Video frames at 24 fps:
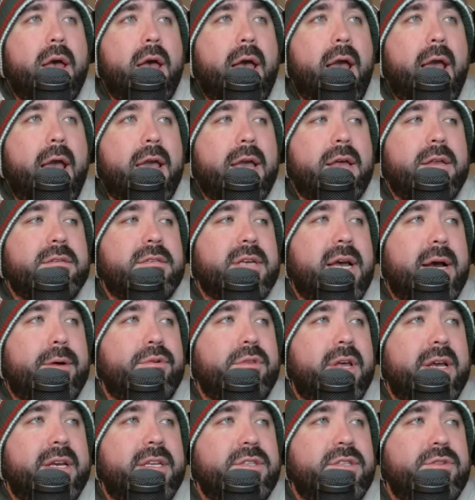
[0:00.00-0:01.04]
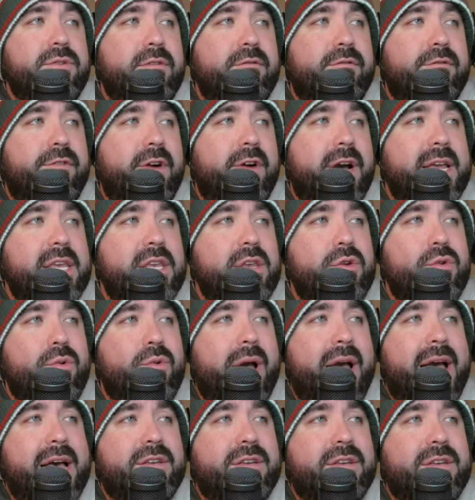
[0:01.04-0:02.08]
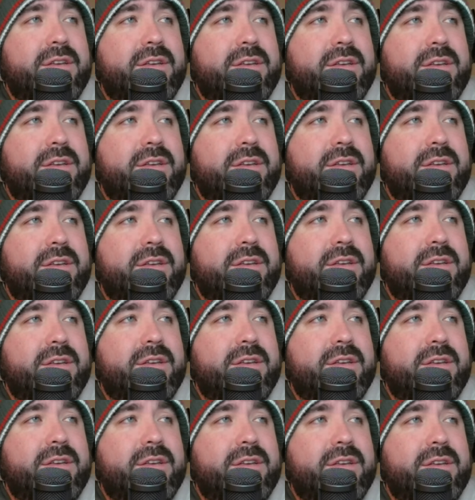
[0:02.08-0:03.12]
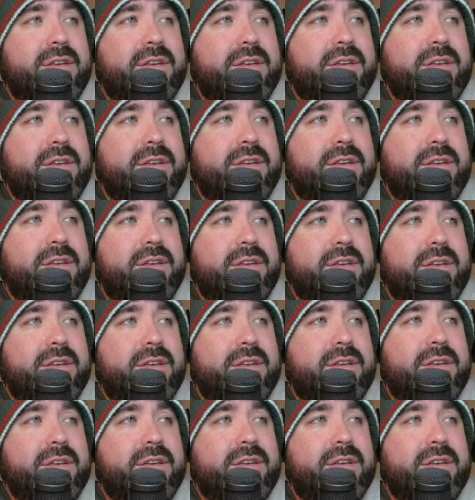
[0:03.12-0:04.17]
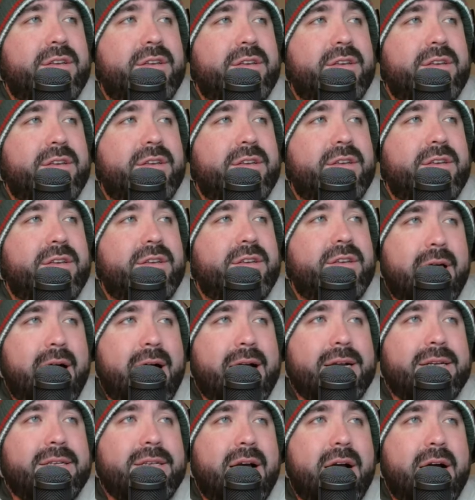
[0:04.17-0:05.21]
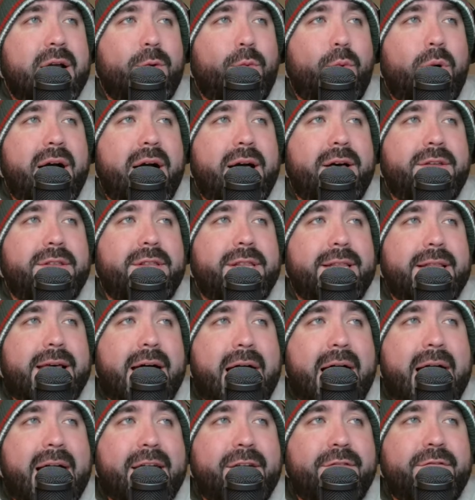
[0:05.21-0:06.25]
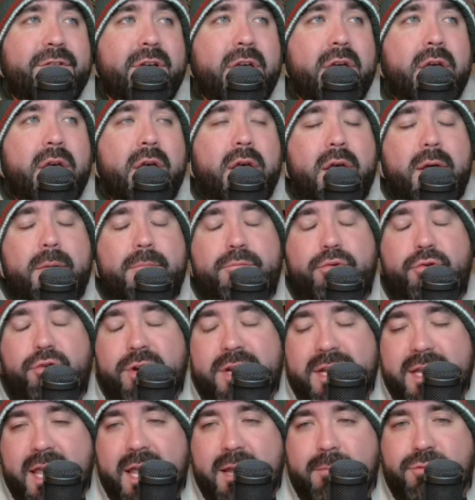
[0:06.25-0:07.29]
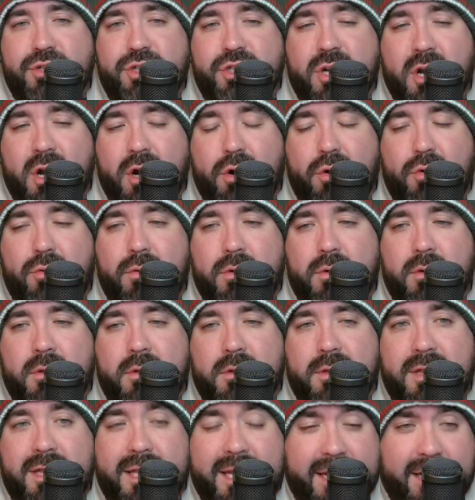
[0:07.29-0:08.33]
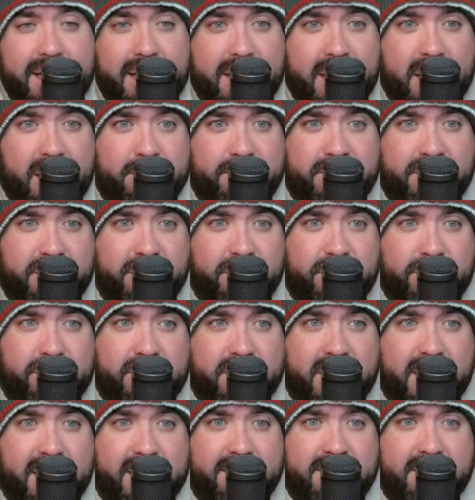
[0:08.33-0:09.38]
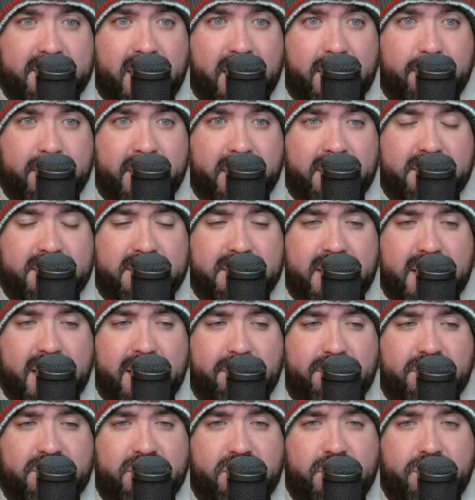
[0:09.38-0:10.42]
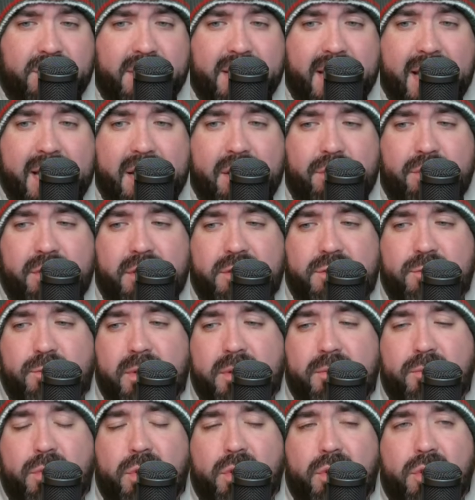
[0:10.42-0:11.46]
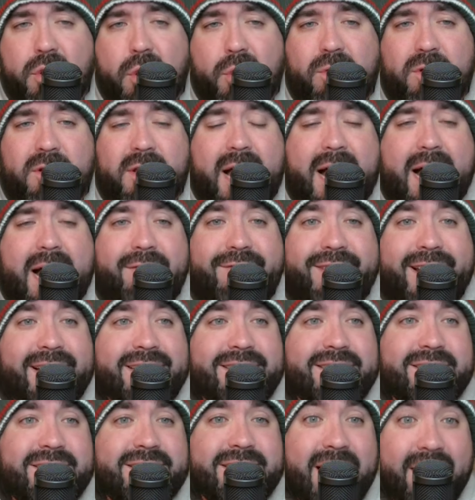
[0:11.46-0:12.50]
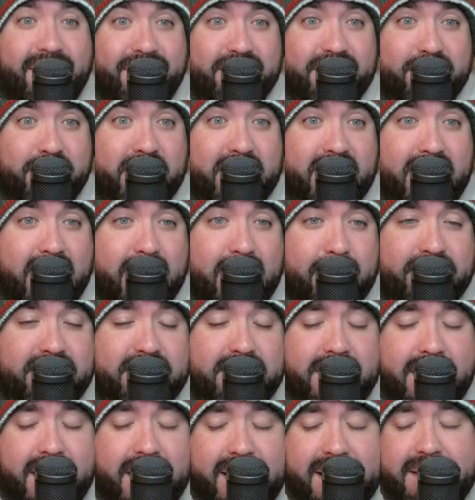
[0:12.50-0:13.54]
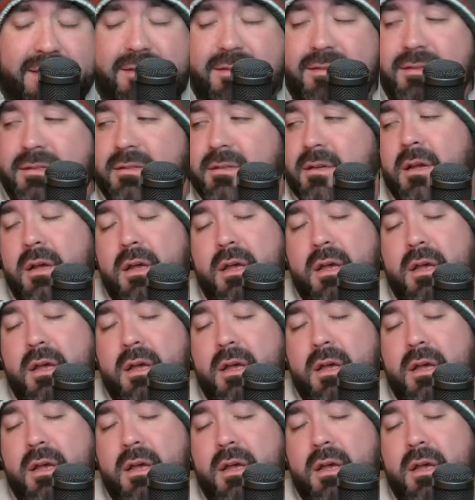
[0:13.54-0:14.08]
And I would like to invite you as well to tonight's Locked On Wild live pregame show leading up to tonight's game against the Arizona Coyotes. We will go live at 7 p.m. tonight.